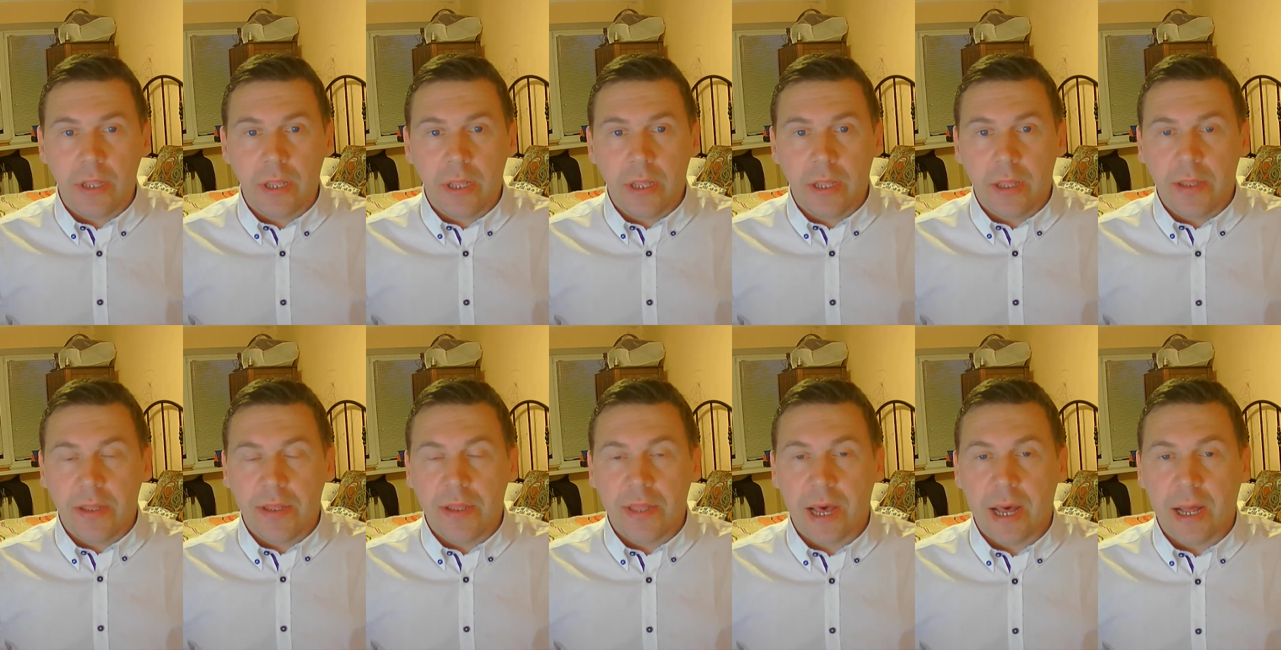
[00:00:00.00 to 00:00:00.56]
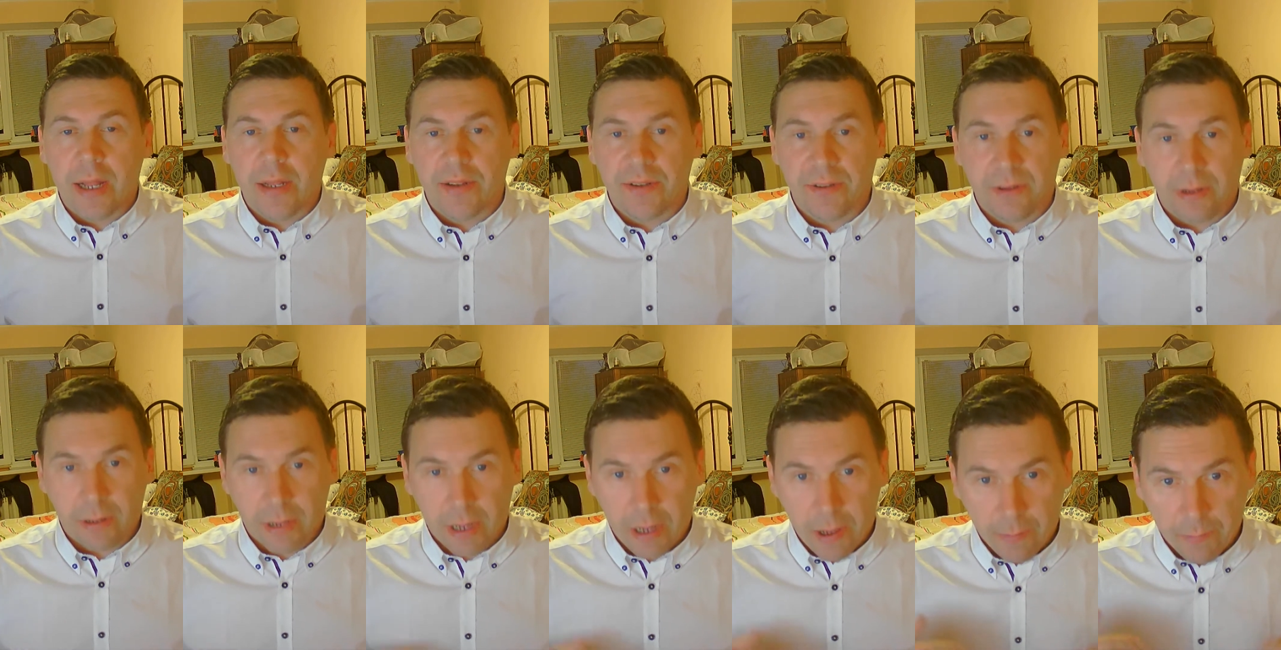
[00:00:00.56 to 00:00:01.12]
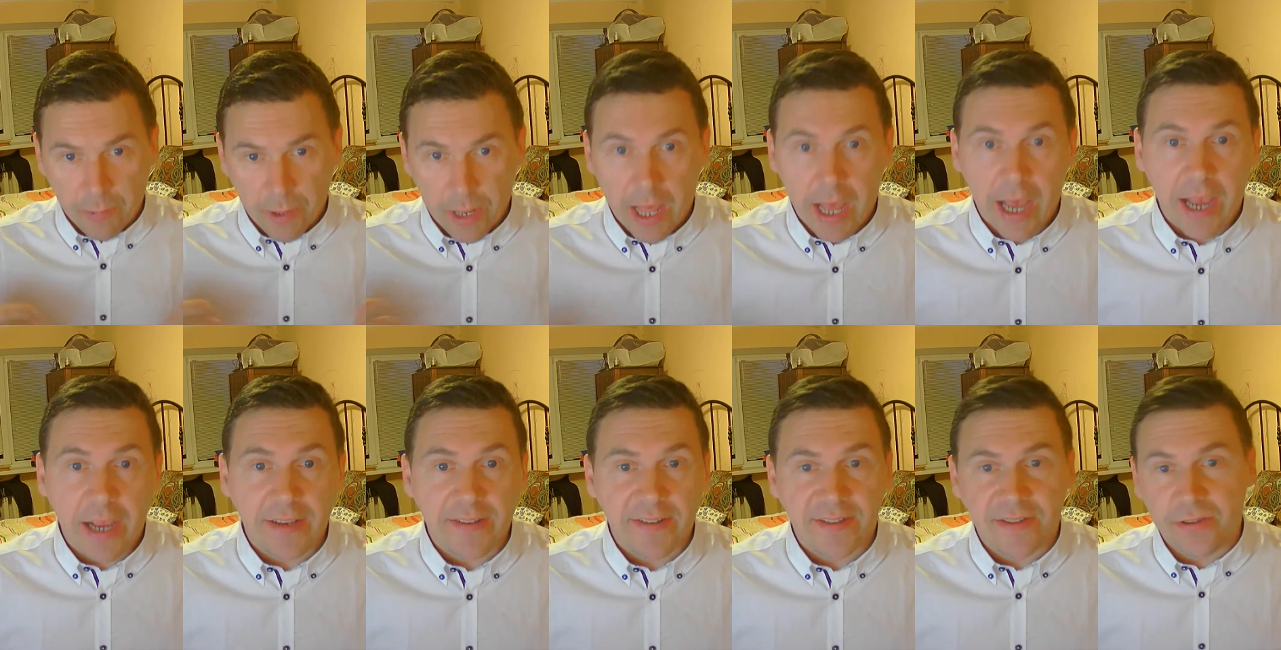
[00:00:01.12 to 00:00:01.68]
that
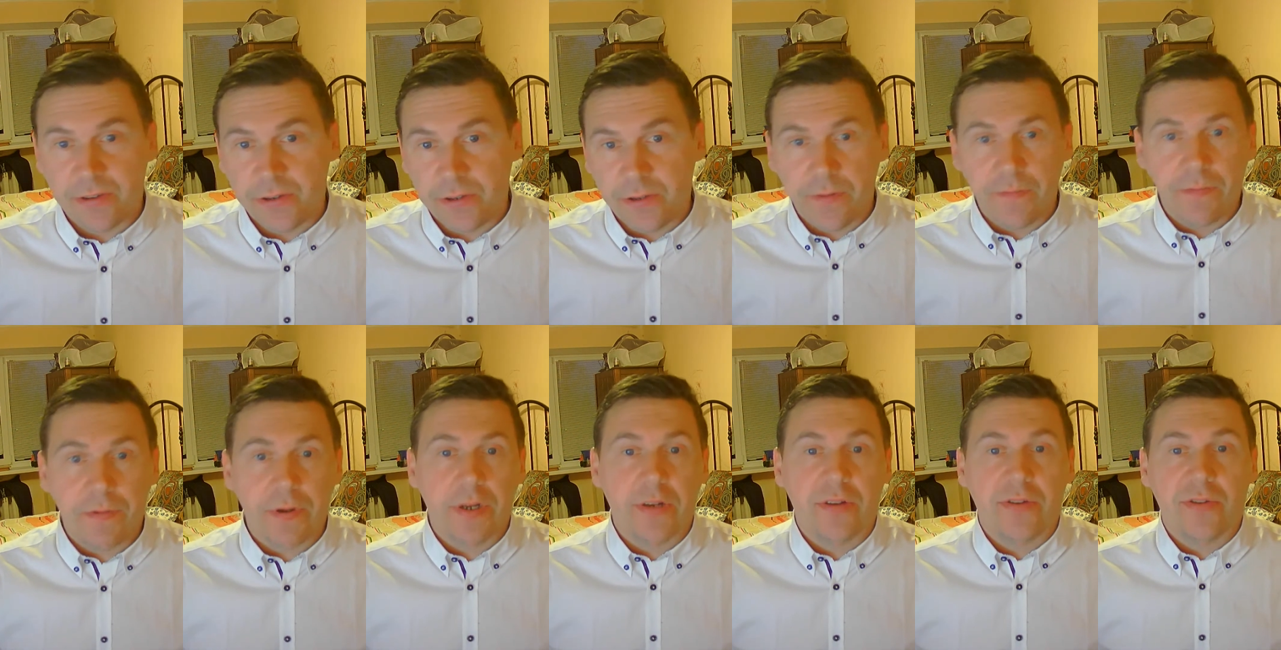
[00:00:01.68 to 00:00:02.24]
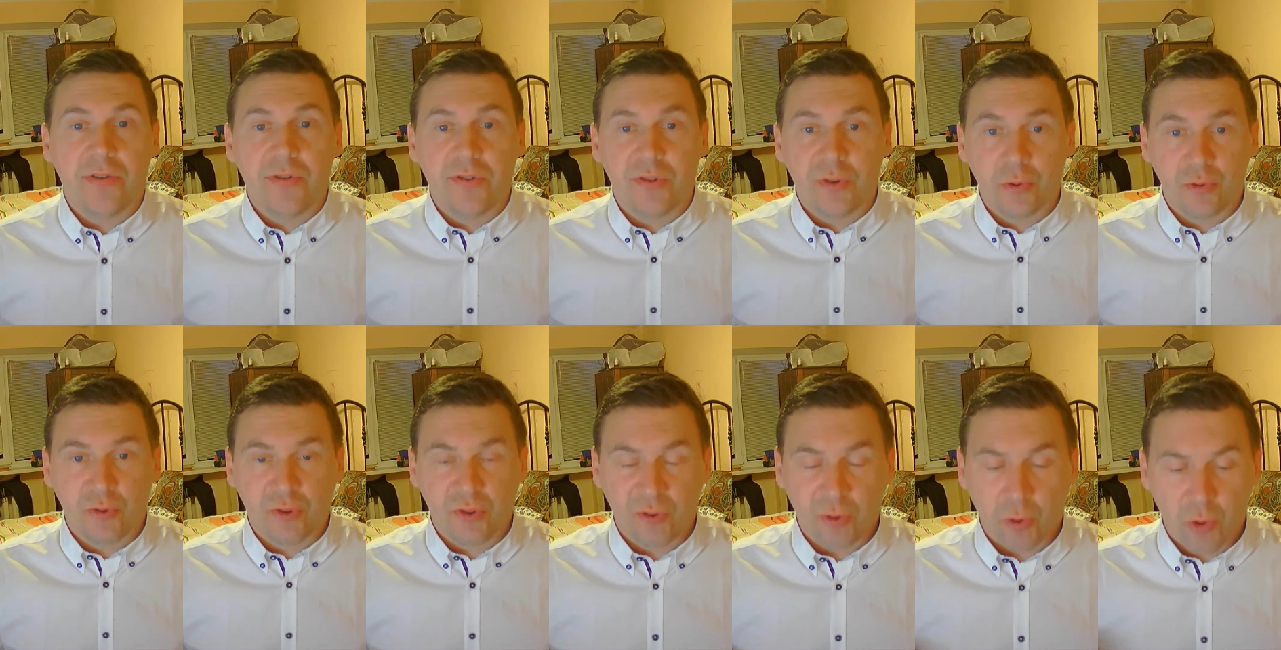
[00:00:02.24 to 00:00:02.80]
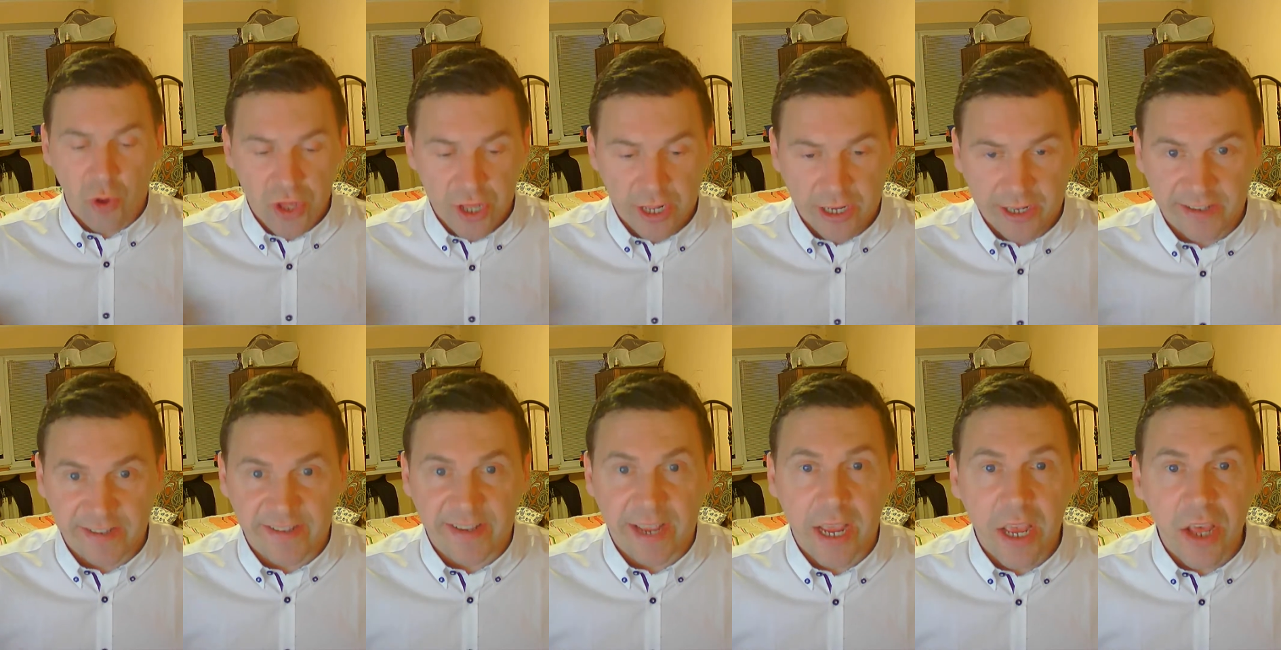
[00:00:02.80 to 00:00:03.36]
applies to different
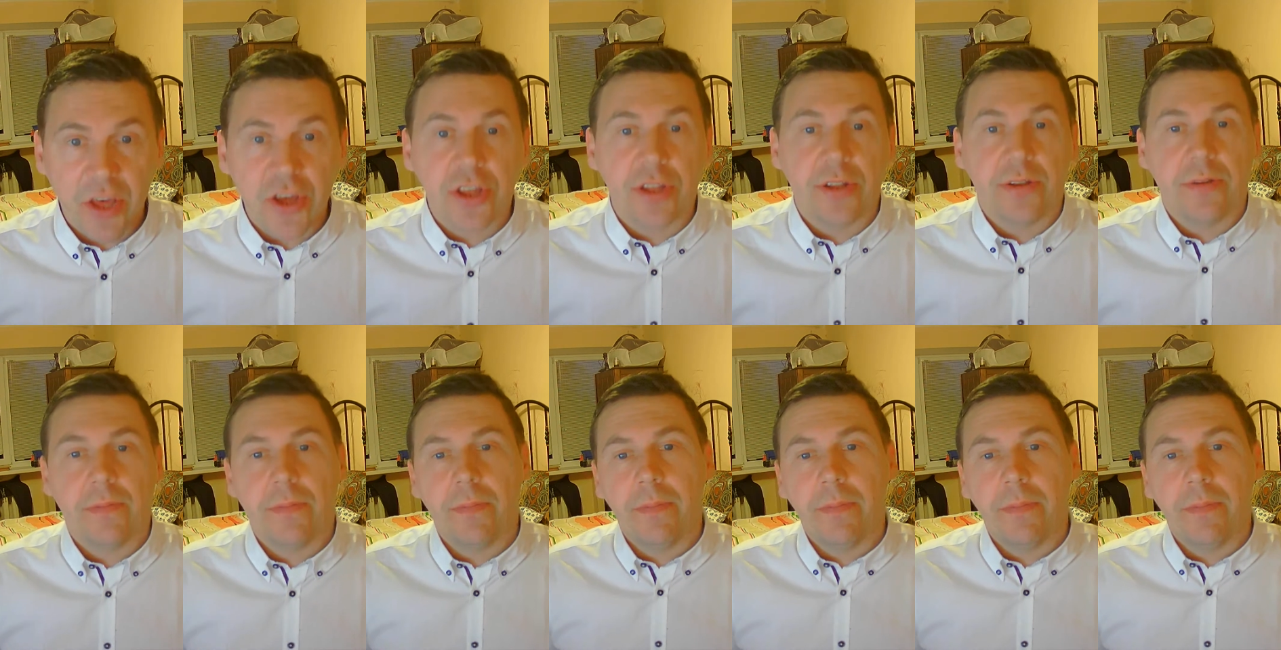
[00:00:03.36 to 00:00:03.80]
socialization